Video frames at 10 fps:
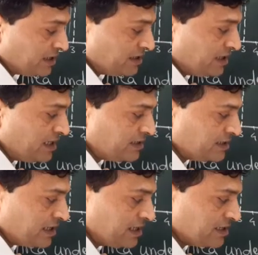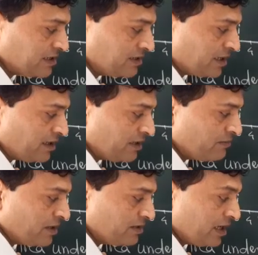this is nothing
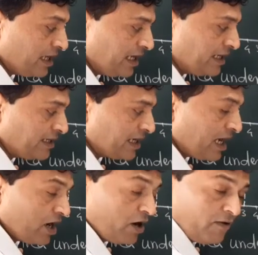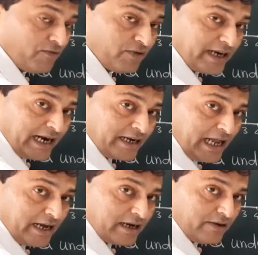but the area of
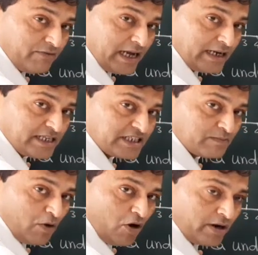rectangle, very small